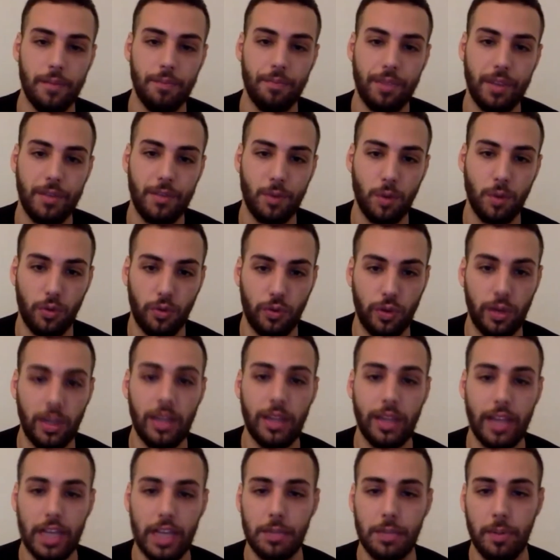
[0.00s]
if you're
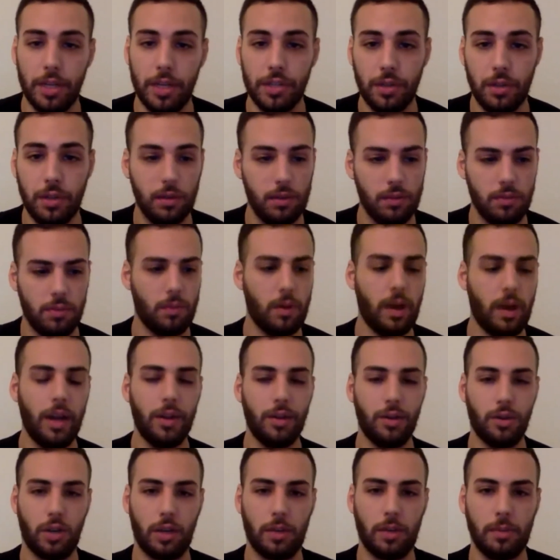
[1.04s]
really that special why are
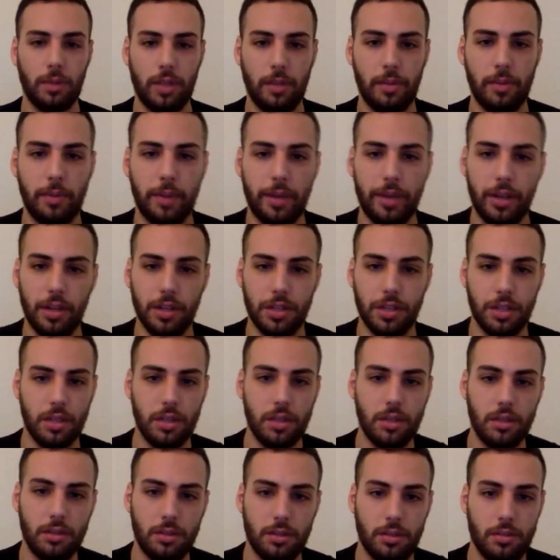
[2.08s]
you talking about everybody else
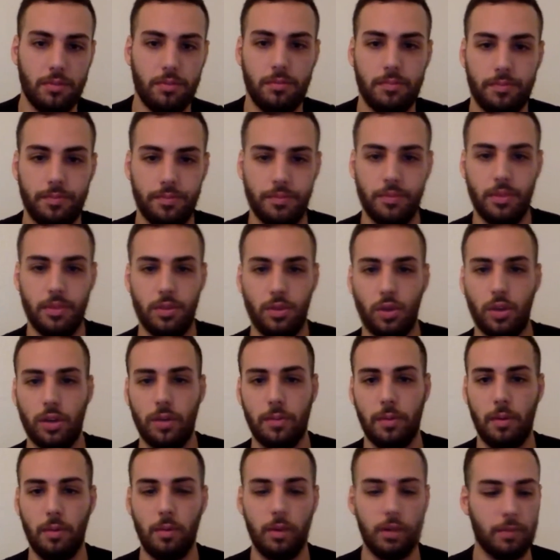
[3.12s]
talk
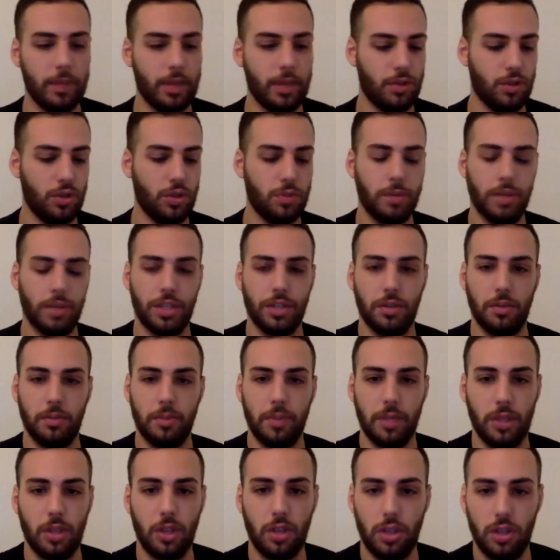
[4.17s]
about what makes you special,
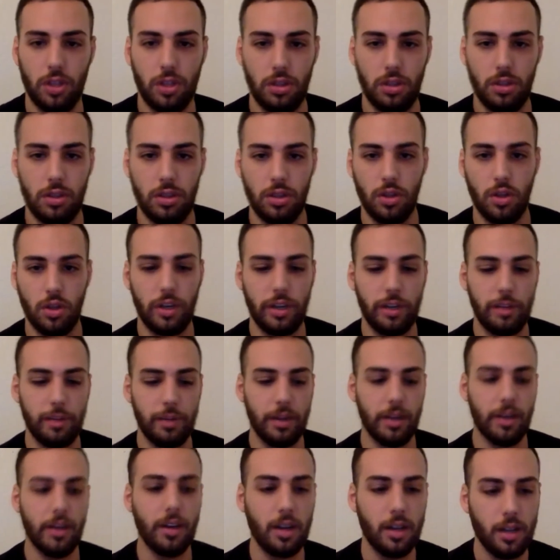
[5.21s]
but not don't
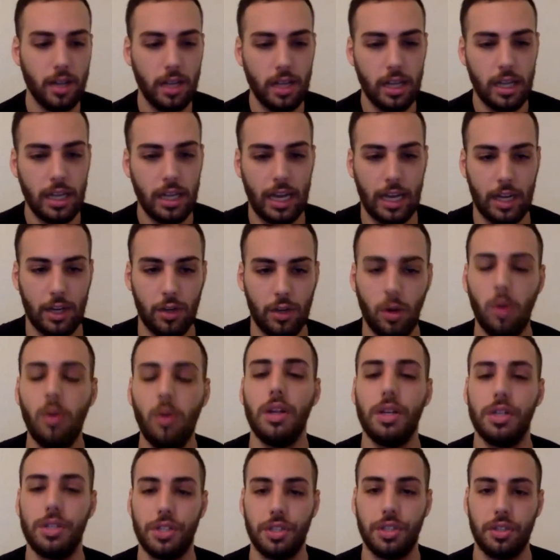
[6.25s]
even
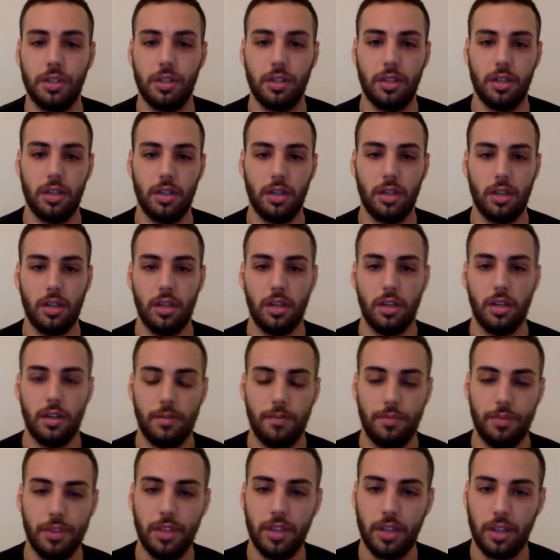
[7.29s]
acknowledge
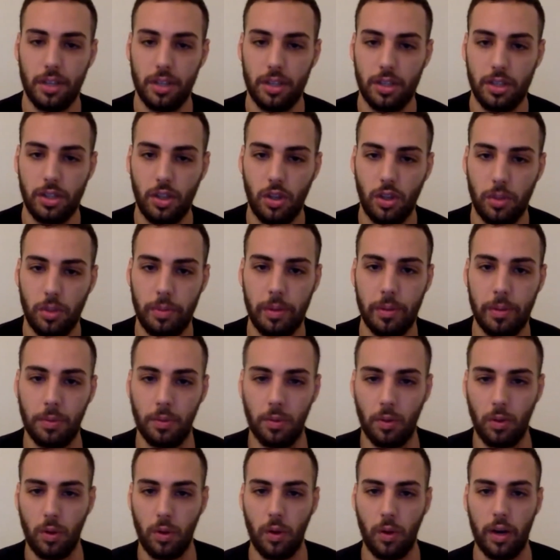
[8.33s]
the the other people
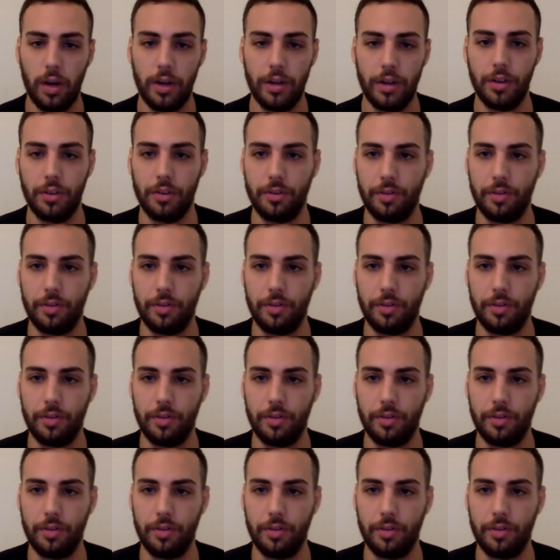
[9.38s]
who are in your